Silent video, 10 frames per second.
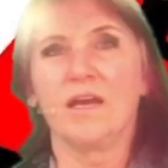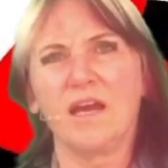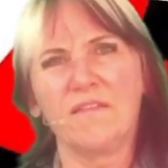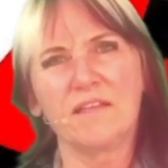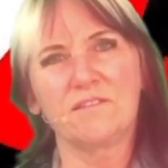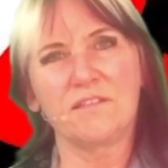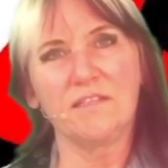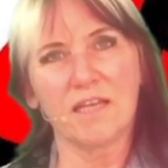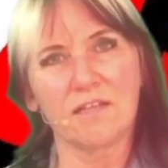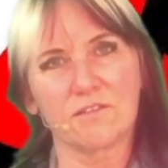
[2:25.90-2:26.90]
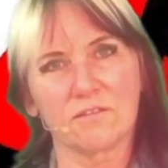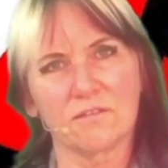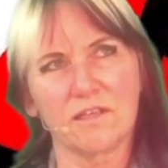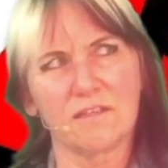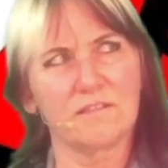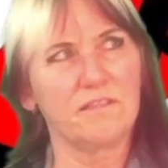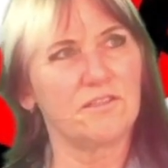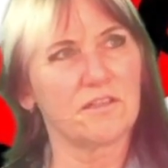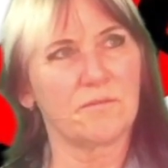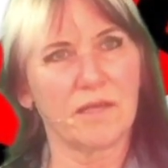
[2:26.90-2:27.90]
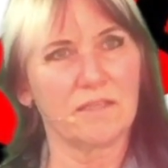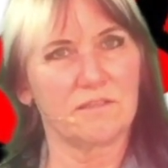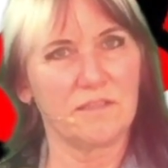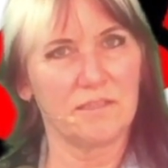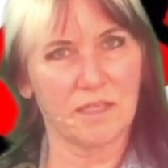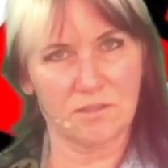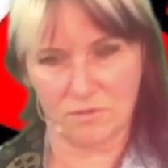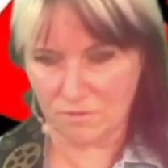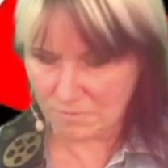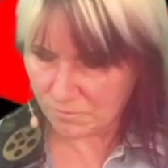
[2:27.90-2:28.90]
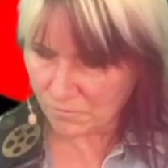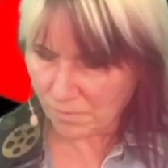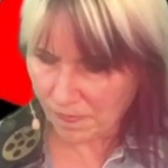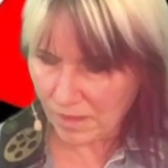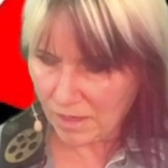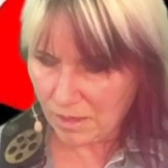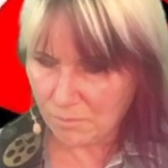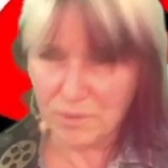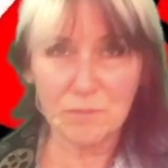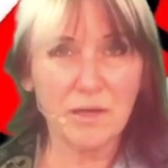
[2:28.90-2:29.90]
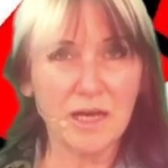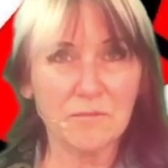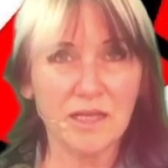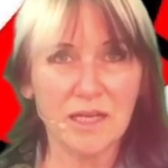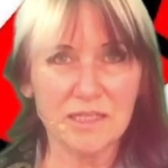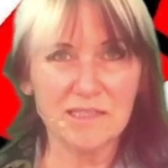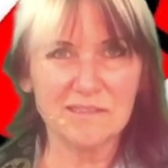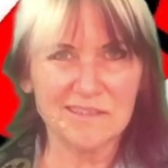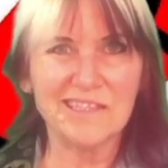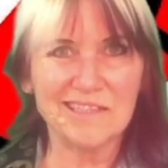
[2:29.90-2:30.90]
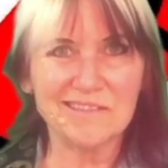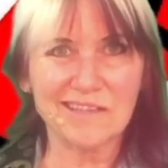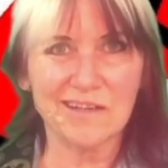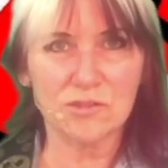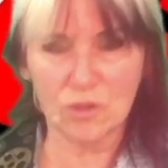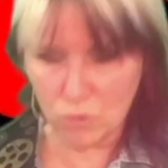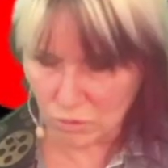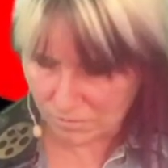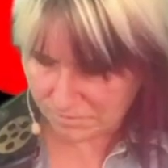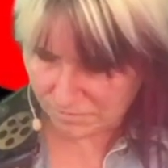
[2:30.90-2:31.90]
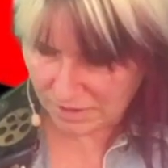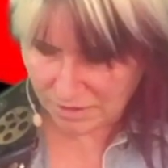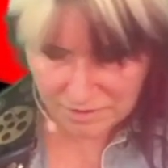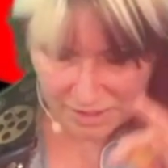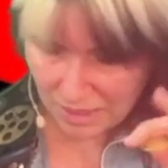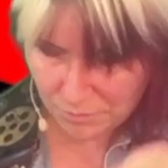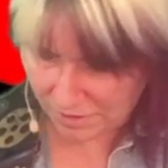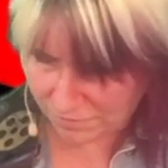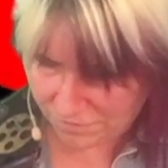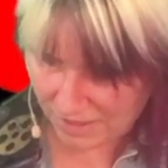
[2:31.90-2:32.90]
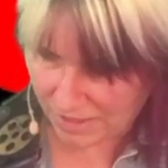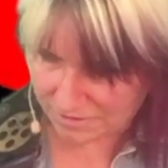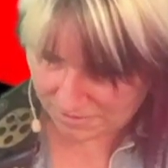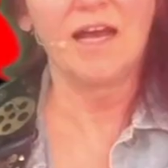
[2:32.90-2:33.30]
And then C natural. He has C sharp and C natural. But the bottom line is, it sounds cool, and it's happening fast.